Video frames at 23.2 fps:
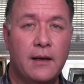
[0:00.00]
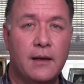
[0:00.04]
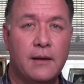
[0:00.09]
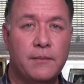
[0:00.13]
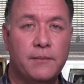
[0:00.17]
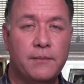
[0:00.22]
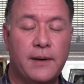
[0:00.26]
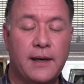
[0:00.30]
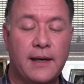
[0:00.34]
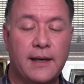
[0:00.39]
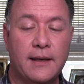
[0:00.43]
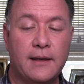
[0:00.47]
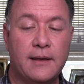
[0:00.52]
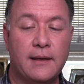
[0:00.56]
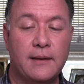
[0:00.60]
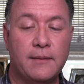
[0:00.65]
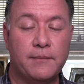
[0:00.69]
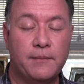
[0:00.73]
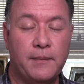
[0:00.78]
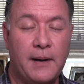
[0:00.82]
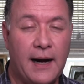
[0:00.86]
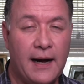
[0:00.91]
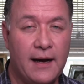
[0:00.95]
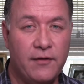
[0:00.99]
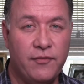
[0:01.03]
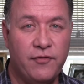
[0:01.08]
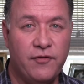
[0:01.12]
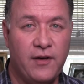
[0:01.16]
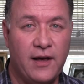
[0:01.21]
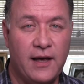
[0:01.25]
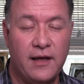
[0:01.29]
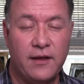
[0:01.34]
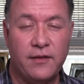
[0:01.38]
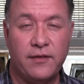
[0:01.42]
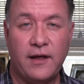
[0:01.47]
But by
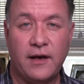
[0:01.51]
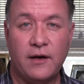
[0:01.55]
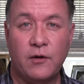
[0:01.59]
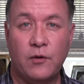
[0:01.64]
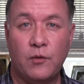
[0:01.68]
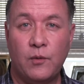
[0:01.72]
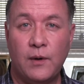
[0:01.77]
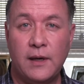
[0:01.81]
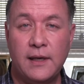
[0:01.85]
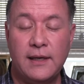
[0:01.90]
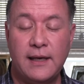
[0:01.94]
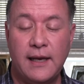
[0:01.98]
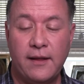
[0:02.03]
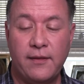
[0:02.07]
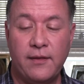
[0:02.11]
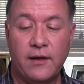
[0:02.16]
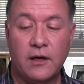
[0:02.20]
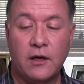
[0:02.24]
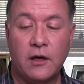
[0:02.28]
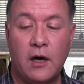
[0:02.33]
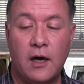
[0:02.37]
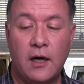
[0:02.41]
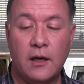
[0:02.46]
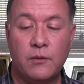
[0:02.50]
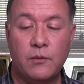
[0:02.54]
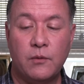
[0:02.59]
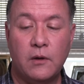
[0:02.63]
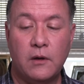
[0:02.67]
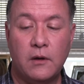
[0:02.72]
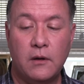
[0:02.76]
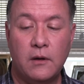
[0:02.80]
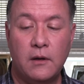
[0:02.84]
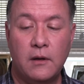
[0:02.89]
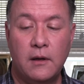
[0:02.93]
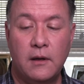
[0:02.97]
faith, I know one day that God
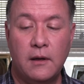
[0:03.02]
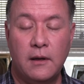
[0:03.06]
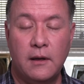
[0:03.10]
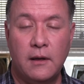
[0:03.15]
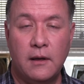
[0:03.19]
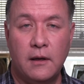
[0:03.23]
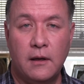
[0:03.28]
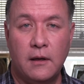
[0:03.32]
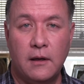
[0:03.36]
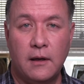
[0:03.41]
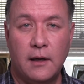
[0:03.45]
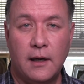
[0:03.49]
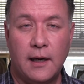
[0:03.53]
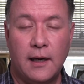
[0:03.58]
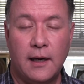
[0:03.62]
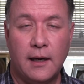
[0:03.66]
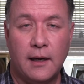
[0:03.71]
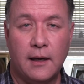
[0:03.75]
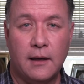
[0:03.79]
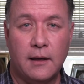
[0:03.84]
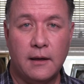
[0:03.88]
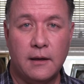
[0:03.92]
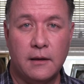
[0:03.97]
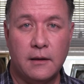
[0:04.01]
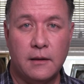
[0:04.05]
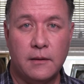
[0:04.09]
will uh,